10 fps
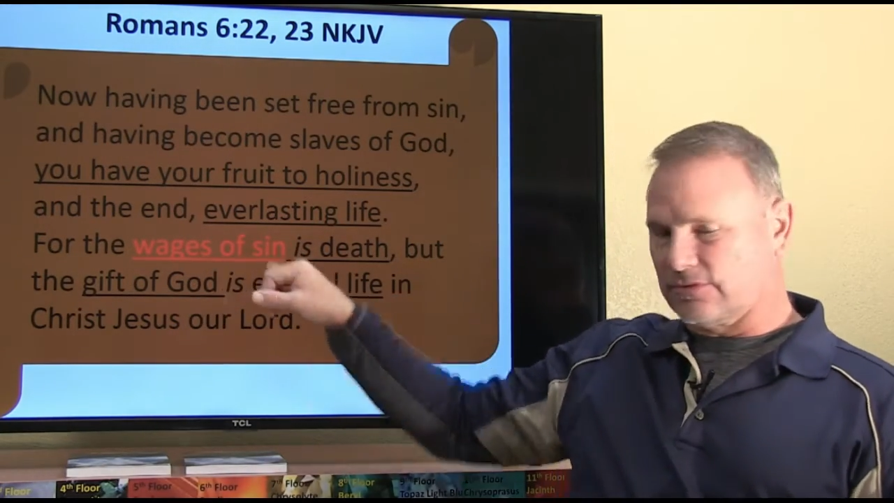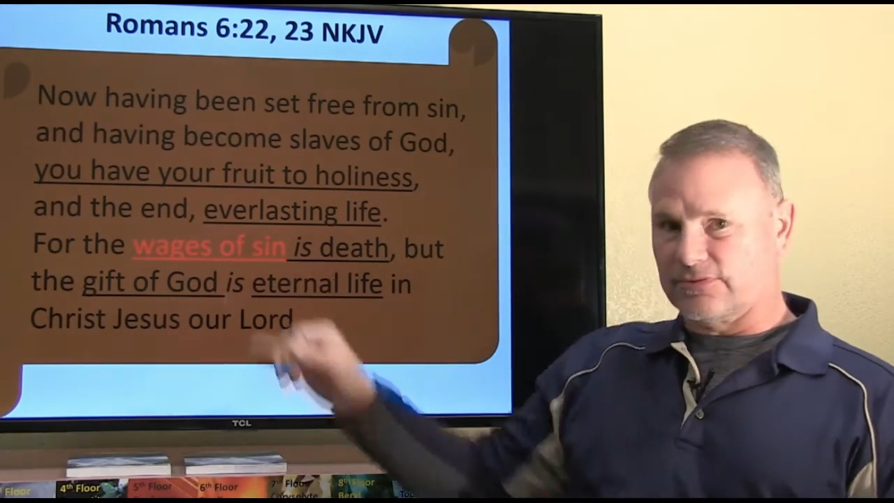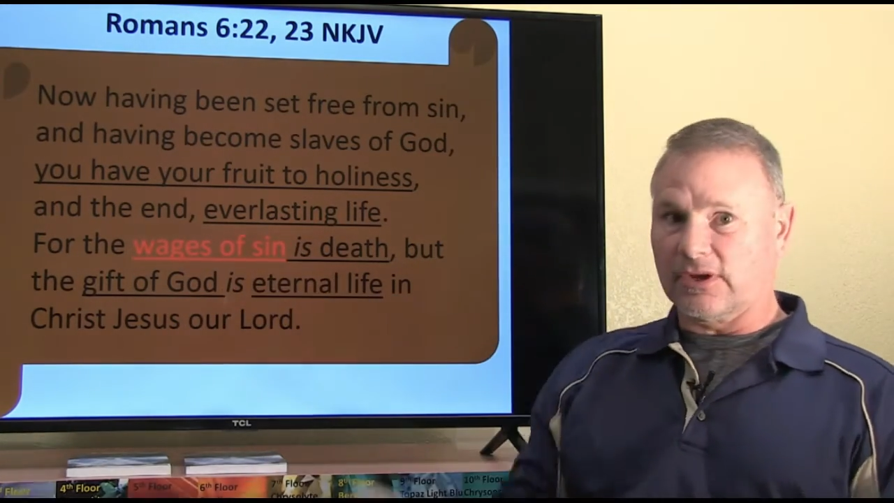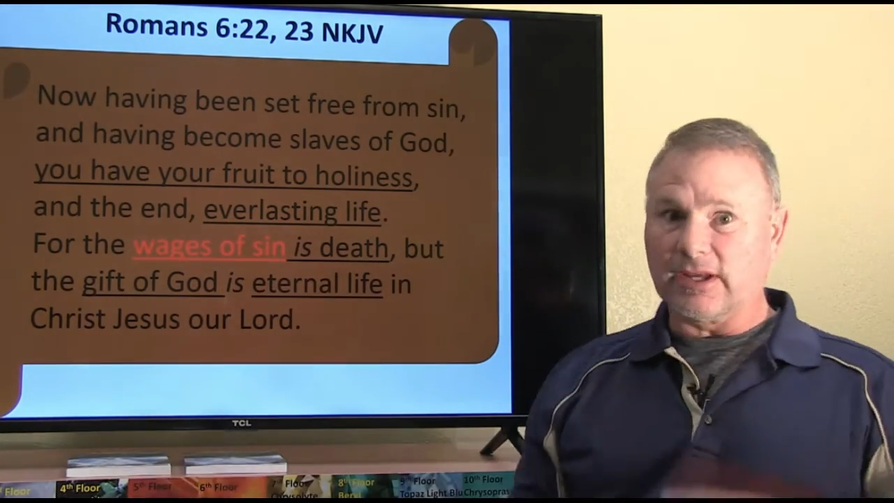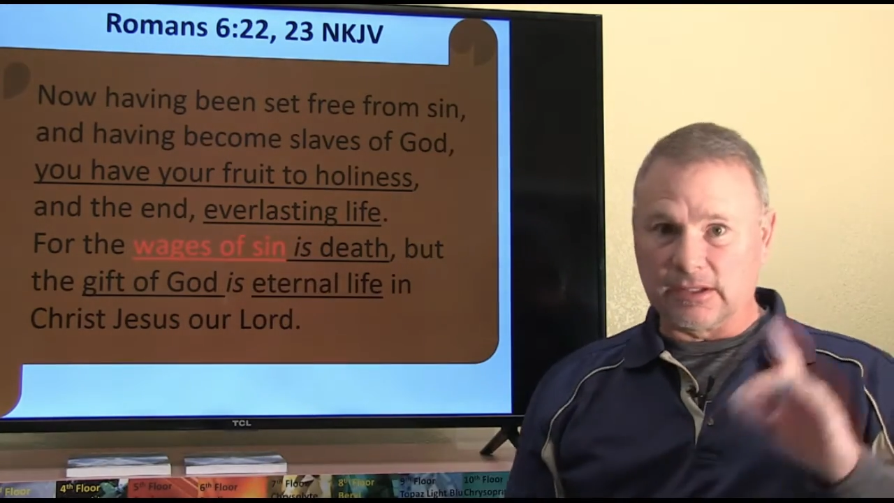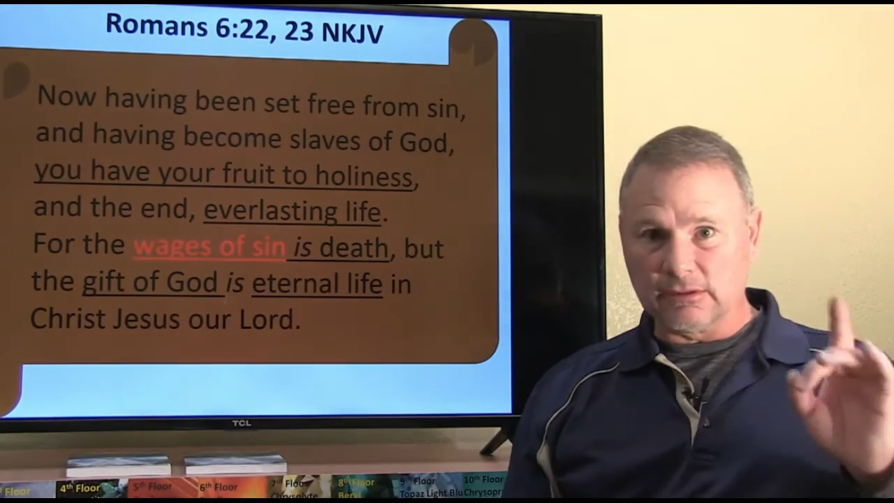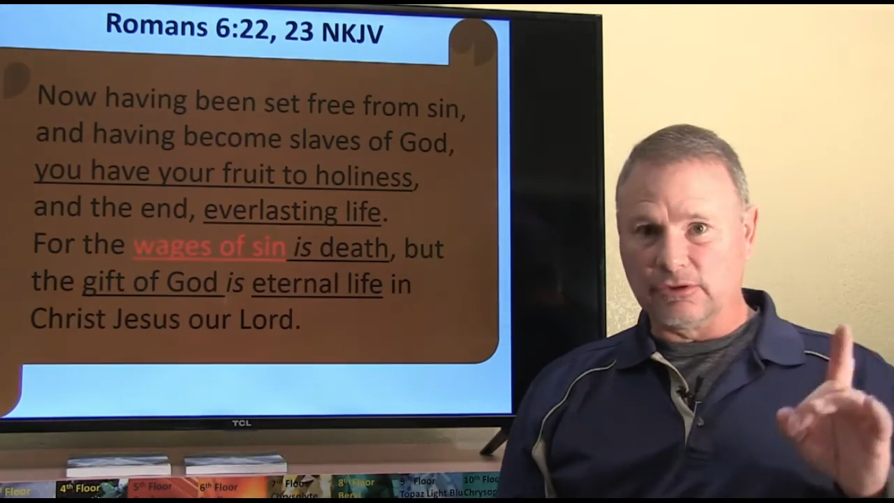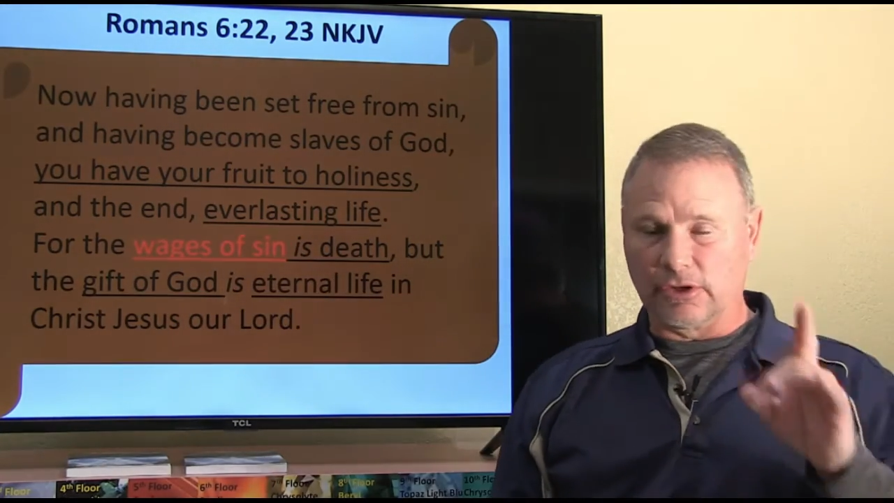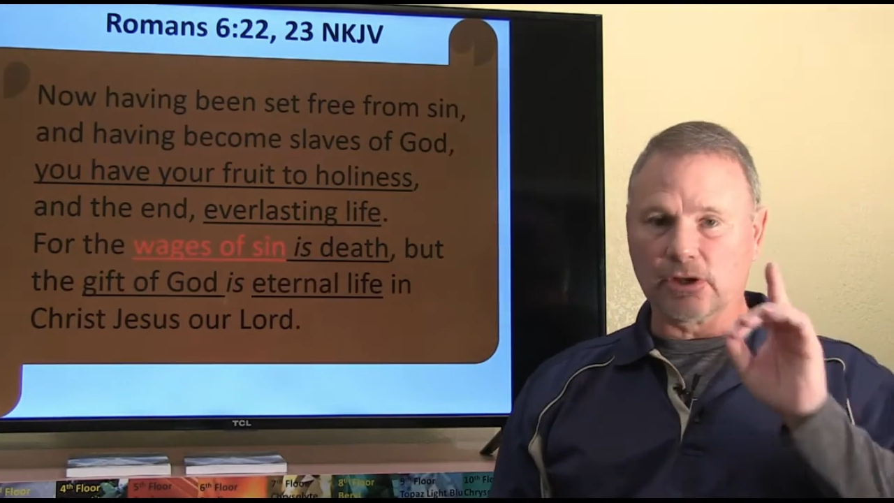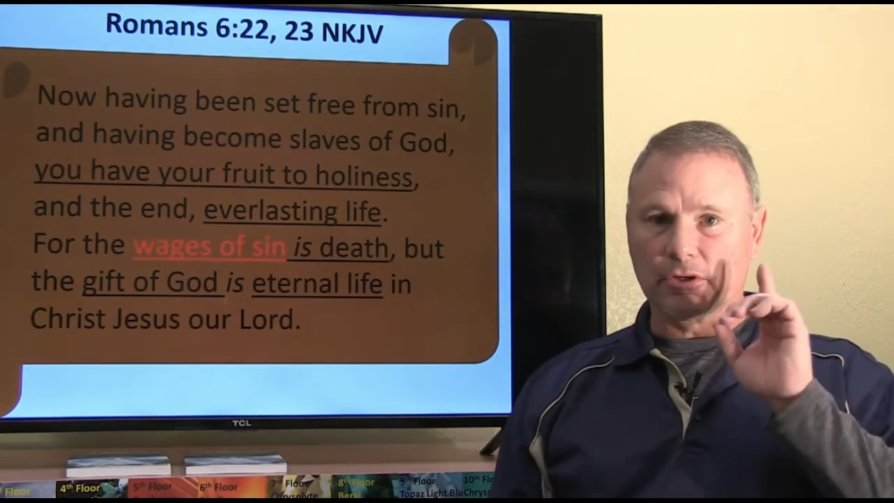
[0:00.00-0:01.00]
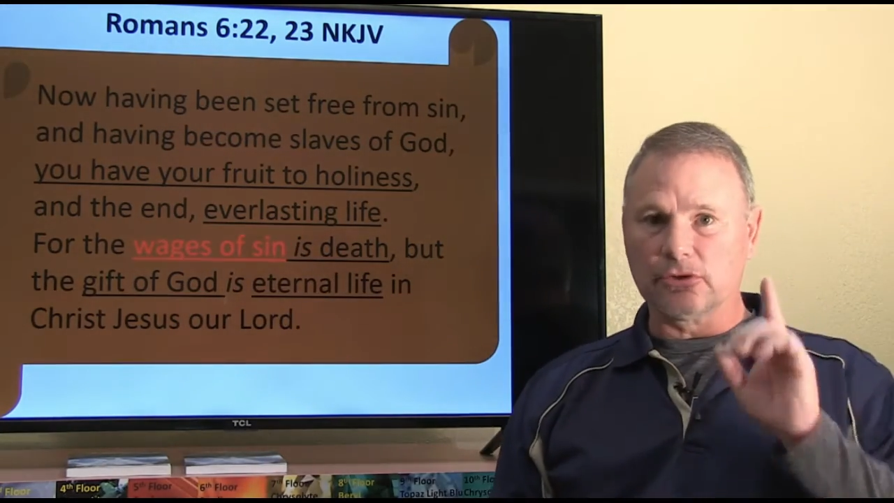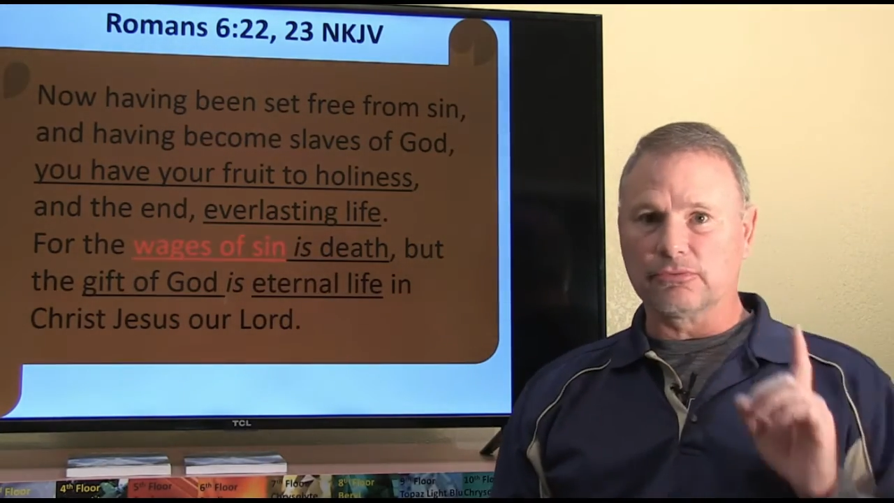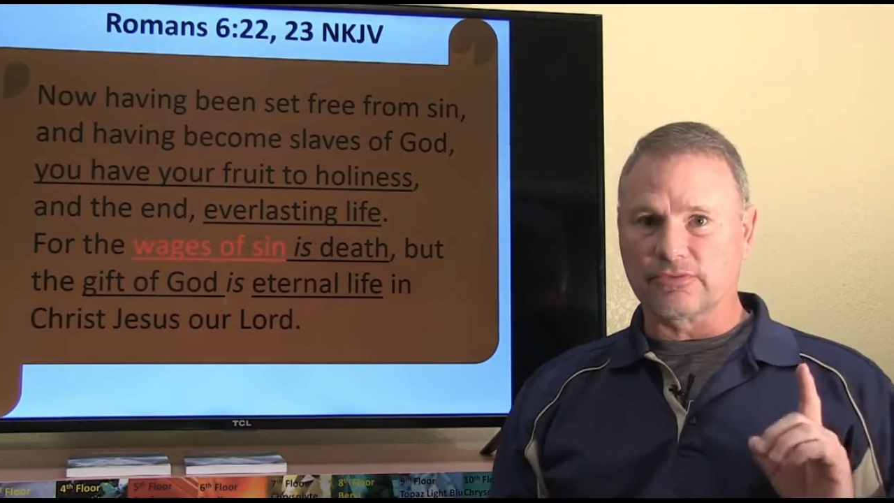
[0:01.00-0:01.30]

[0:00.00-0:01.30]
of sin, you're going to do